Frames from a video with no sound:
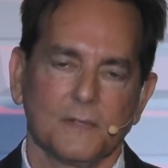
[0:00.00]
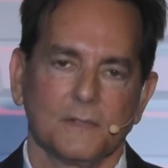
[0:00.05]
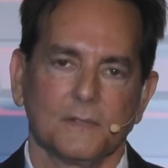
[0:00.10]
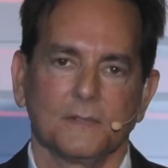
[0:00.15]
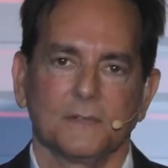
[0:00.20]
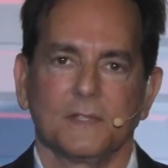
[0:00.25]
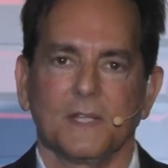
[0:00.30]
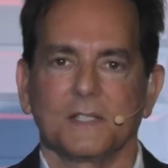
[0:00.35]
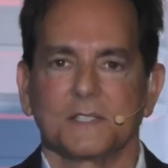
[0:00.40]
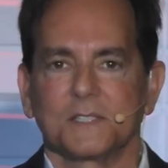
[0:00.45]

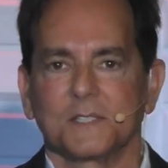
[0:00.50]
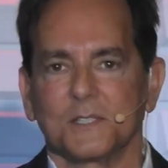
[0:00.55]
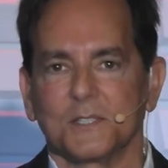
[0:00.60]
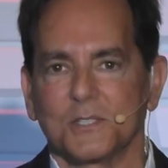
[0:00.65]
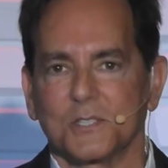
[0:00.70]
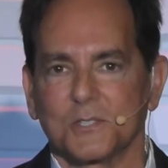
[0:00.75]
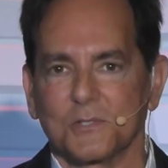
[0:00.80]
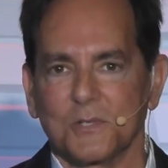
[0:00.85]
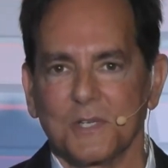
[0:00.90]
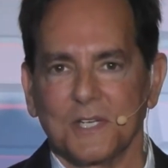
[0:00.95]
That's the
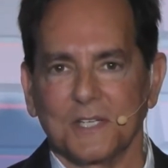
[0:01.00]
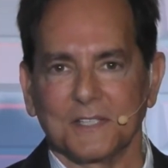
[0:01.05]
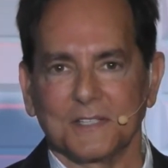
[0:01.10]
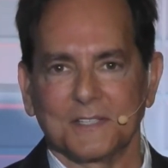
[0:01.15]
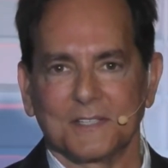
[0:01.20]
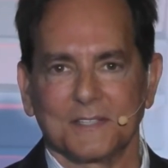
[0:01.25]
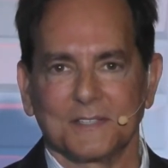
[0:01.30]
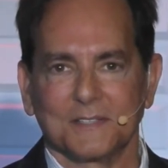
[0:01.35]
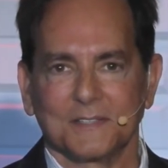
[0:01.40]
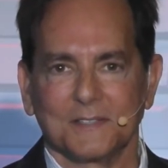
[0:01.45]

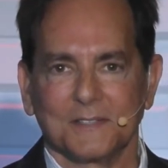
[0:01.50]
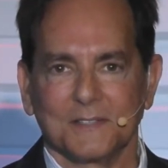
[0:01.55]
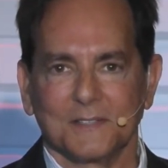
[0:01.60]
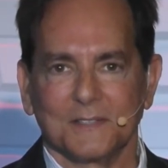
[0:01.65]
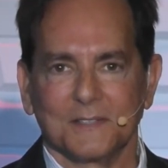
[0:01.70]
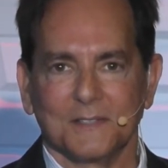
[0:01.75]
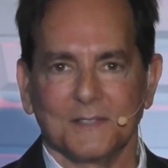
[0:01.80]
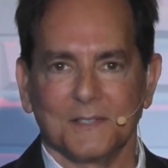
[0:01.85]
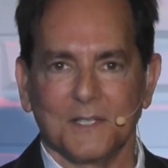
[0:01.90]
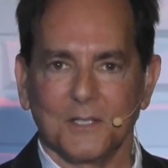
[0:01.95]
strength
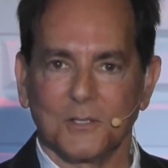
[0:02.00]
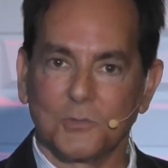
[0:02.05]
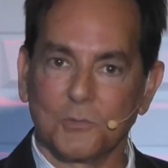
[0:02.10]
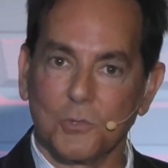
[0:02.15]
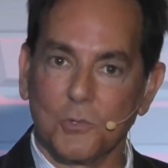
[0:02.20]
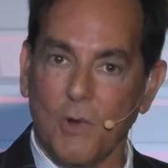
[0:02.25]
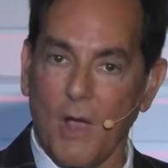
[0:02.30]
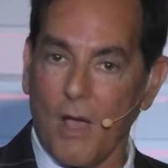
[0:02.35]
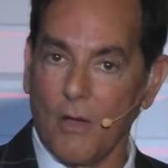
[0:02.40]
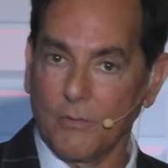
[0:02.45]
that
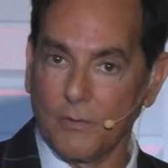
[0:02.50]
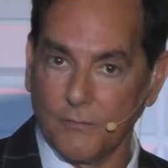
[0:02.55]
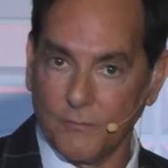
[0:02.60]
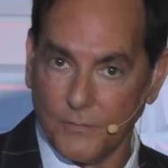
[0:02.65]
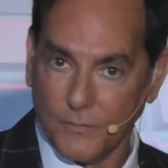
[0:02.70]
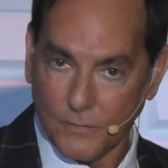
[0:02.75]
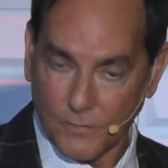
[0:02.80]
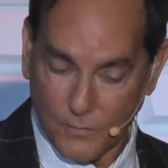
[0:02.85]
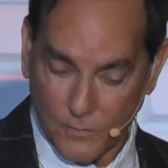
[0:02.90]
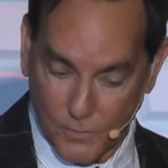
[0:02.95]
grew out of
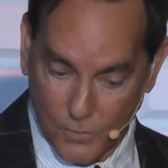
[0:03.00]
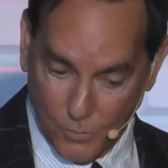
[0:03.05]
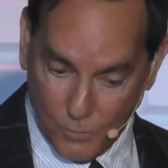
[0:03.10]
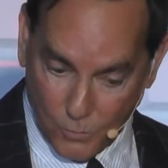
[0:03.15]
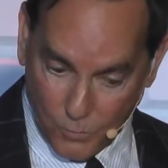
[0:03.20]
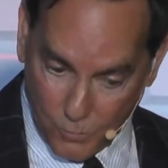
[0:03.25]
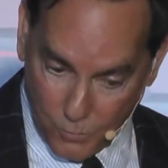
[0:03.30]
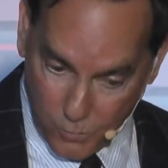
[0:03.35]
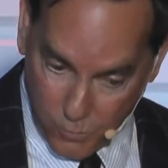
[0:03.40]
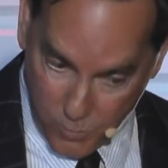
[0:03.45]
the
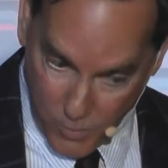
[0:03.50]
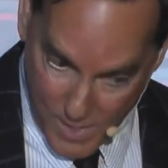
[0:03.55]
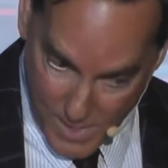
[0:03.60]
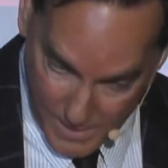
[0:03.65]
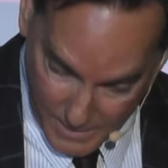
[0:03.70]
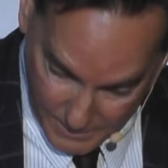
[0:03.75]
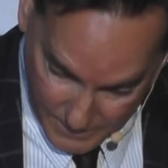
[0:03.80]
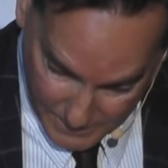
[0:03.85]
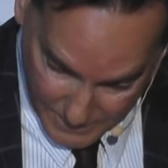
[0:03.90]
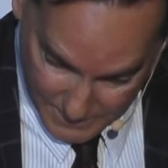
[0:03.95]

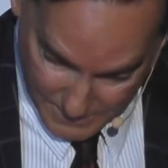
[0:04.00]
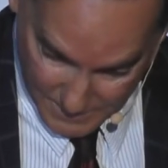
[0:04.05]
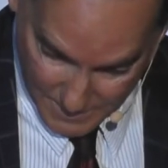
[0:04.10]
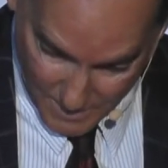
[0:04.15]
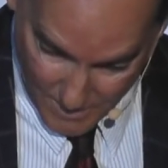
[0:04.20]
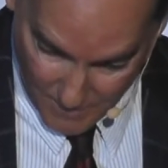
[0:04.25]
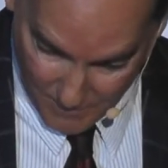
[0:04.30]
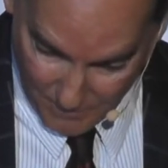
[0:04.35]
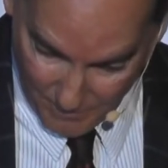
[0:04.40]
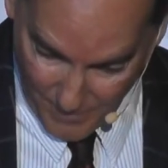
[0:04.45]
weakness
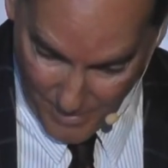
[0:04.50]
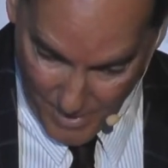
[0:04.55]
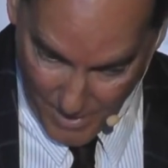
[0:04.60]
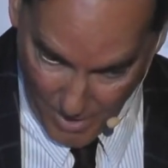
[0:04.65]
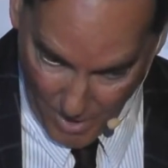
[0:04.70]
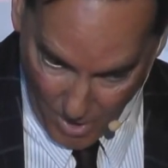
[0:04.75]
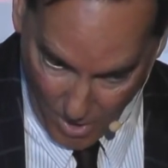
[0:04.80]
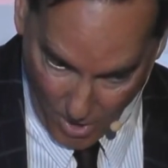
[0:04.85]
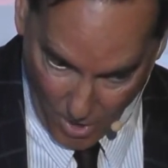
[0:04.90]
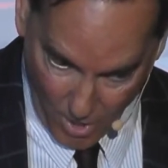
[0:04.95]
of my
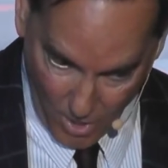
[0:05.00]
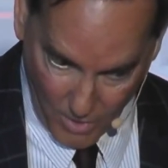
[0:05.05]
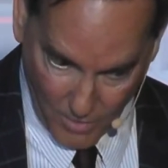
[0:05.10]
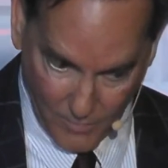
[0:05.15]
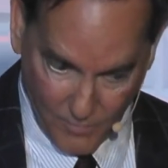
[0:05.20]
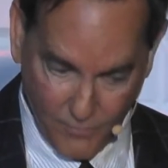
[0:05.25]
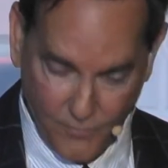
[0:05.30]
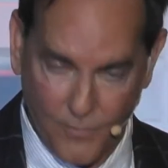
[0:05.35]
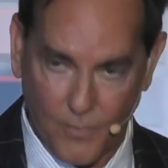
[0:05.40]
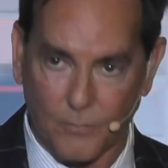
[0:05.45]

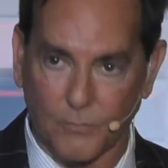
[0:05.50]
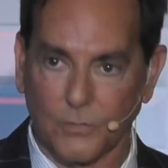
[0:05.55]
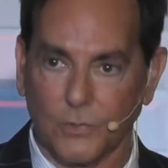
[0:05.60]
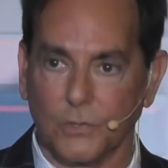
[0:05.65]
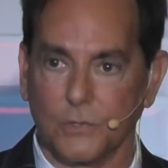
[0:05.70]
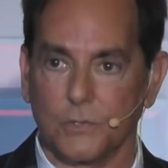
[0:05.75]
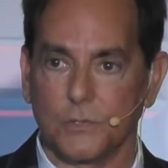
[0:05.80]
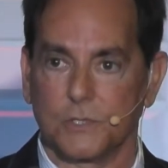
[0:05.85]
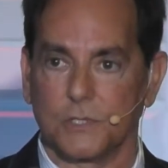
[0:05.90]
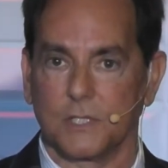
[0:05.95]
heart from
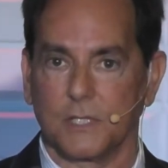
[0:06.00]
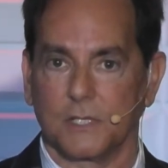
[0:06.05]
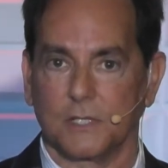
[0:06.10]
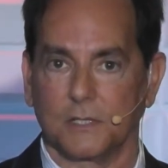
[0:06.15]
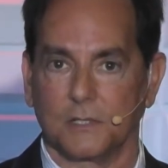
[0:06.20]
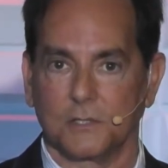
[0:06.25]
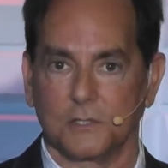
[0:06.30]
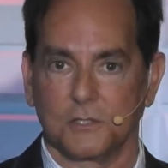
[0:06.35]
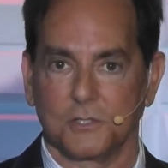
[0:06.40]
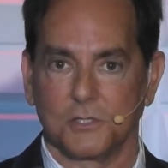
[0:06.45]

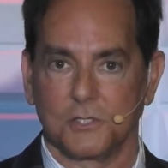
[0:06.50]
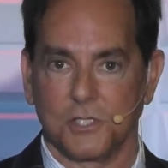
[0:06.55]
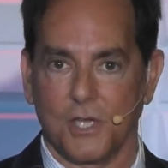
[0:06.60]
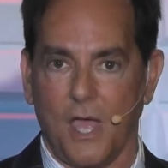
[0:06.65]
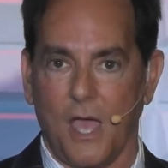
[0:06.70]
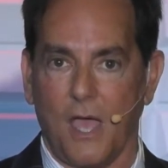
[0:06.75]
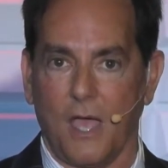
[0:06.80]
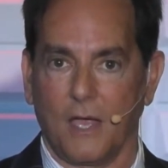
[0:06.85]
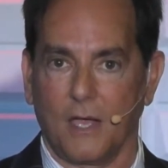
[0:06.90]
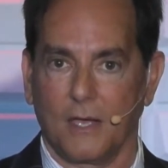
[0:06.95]
losing
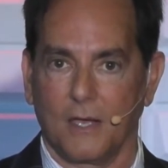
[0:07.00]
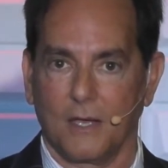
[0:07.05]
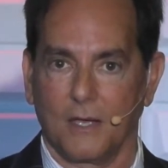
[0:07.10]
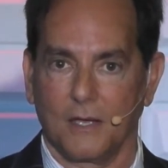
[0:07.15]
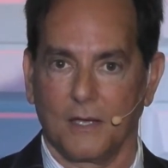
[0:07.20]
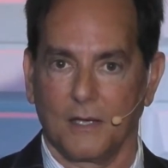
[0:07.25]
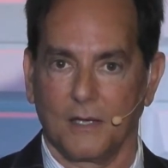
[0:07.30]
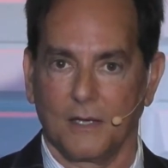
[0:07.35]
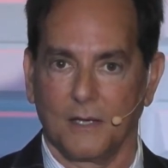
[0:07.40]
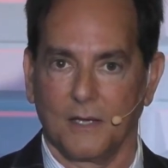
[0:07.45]
Jack.
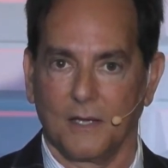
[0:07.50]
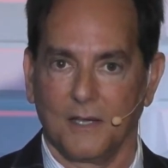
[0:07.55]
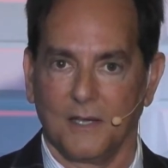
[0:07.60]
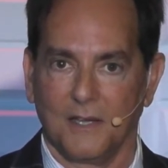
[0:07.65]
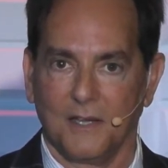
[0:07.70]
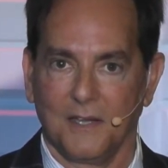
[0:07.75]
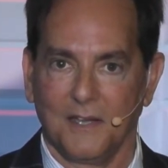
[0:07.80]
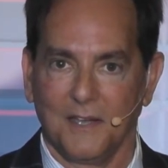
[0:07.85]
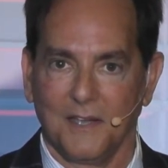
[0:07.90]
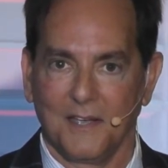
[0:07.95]

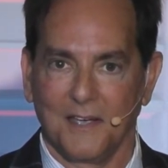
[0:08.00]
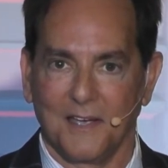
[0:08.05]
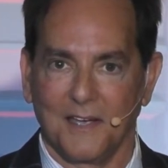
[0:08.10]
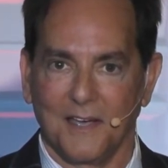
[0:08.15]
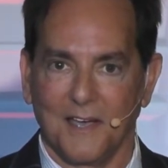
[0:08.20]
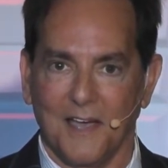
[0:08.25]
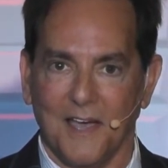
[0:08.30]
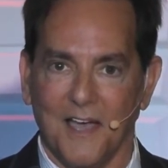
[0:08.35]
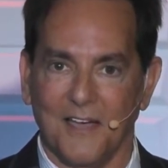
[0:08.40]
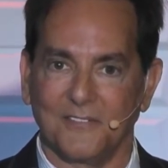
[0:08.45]

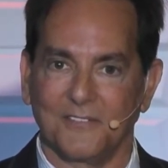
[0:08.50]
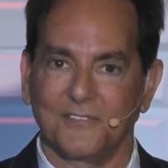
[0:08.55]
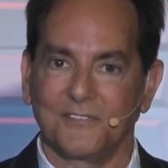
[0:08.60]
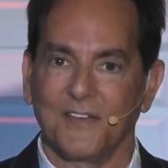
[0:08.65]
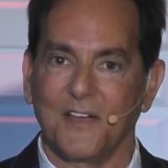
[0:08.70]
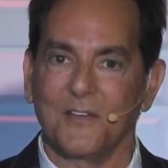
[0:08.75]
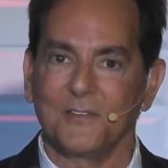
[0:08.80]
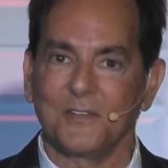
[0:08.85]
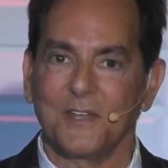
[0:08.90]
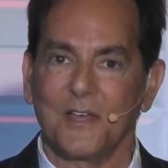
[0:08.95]
I
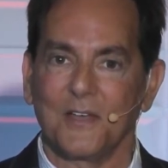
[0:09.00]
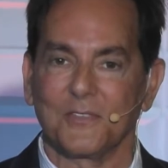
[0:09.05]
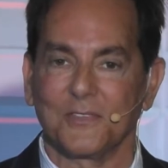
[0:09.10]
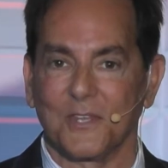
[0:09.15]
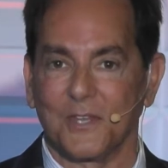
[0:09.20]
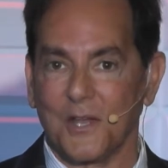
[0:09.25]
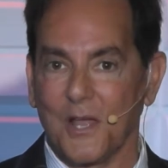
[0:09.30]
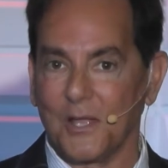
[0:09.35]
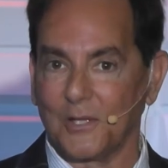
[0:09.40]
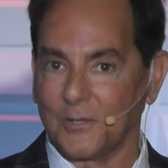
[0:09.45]
found out
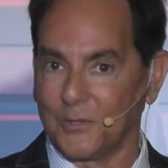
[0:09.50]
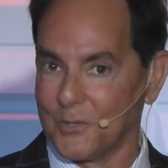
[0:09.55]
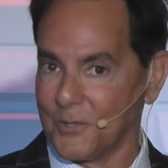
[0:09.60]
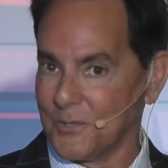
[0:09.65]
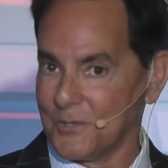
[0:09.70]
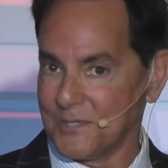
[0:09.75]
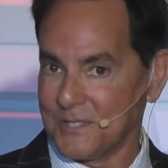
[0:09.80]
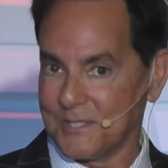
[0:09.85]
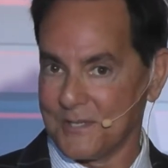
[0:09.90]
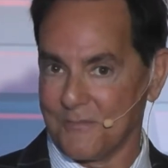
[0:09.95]
that I
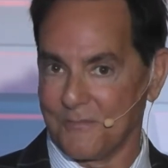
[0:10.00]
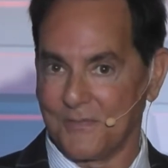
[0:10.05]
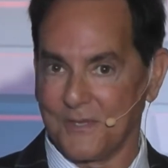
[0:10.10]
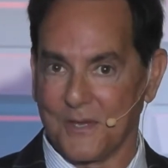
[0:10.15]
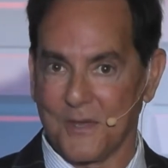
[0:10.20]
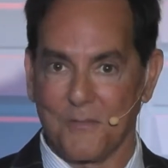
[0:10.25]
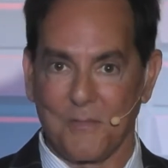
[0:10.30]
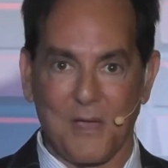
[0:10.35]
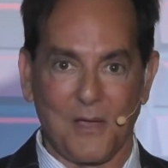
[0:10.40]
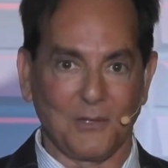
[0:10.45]
learned
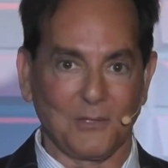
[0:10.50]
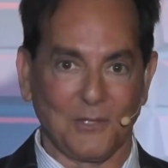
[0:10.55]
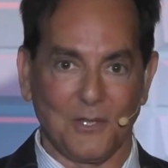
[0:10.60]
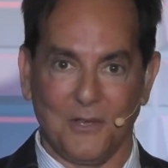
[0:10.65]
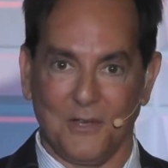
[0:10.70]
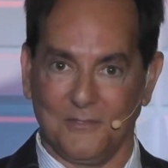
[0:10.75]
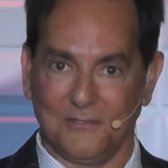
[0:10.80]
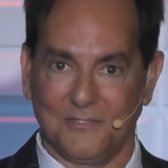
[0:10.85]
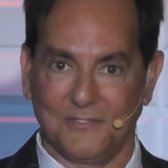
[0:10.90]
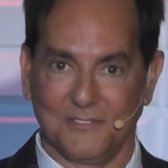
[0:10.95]
something about
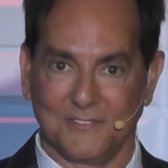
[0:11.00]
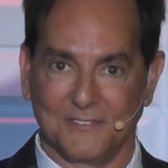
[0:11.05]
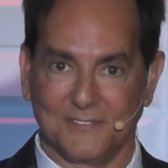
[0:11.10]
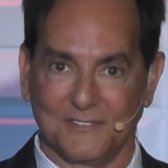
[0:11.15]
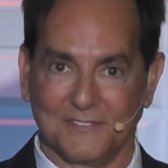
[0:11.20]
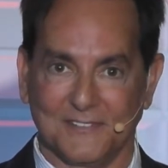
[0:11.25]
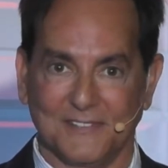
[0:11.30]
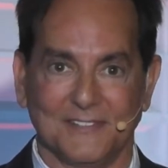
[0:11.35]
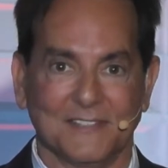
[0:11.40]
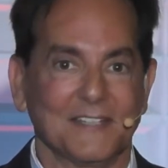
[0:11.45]
love
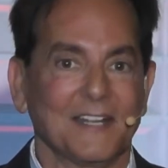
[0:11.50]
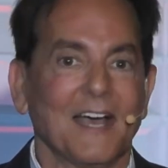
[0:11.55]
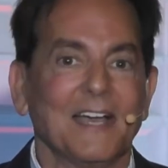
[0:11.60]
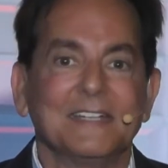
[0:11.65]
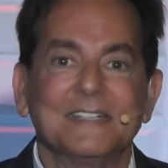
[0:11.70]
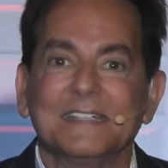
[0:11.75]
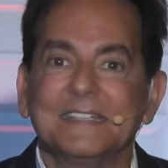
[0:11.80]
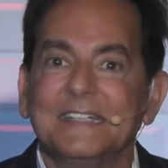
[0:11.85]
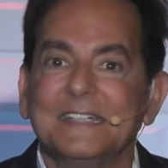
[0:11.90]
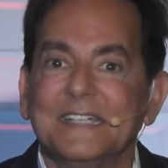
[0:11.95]
that I
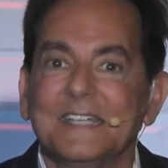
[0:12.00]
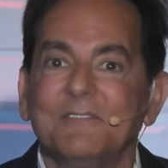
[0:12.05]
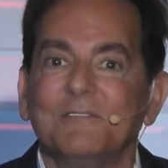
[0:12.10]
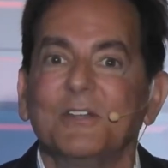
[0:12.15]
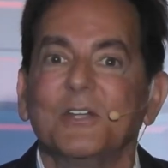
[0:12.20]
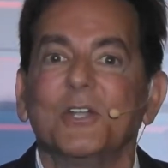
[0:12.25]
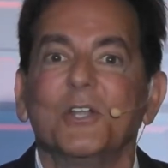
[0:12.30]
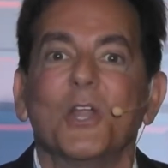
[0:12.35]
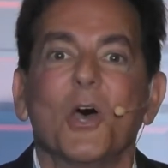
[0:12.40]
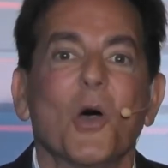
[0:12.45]
didn't
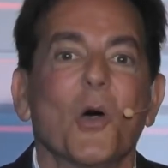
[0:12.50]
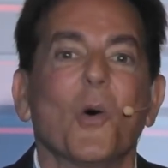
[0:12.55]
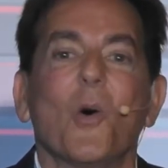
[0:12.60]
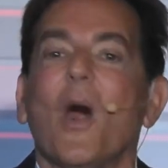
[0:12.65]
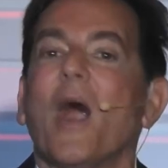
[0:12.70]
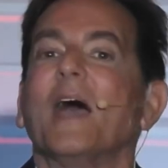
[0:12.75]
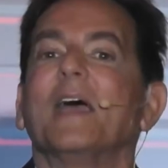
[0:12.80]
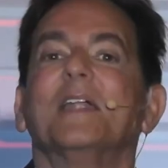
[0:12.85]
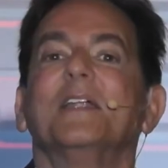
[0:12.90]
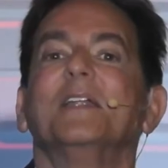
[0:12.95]
even know
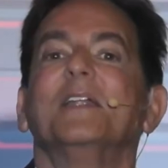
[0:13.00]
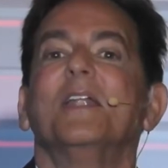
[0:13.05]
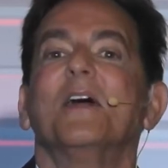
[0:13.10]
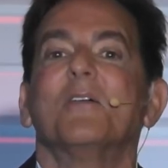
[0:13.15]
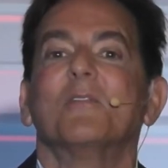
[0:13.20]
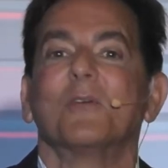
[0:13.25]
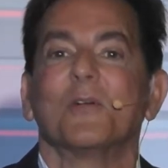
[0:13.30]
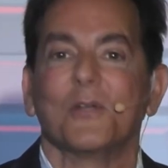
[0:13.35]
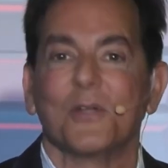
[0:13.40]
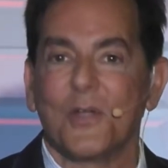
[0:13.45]
I had
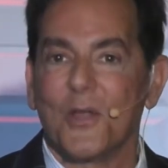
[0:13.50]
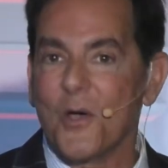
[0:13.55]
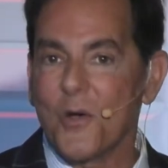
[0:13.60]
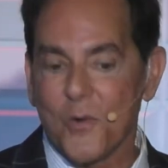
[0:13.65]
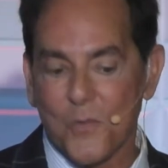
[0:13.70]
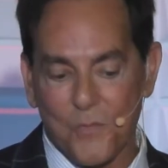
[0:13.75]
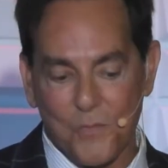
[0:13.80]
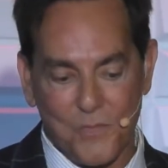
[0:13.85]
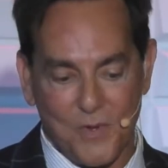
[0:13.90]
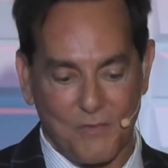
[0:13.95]
never
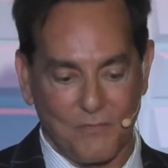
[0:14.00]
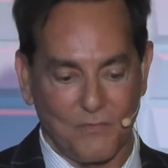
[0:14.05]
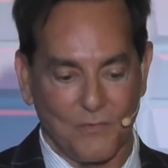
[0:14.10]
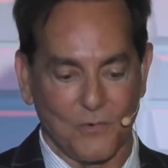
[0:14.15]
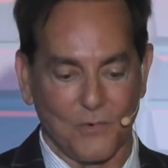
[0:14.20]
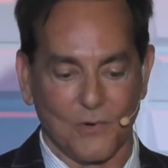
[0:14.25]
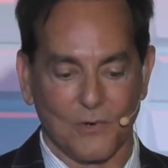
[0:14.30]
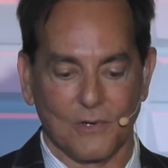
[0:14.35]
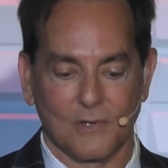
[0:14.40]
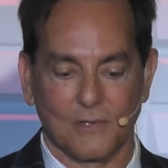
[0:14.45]
known before.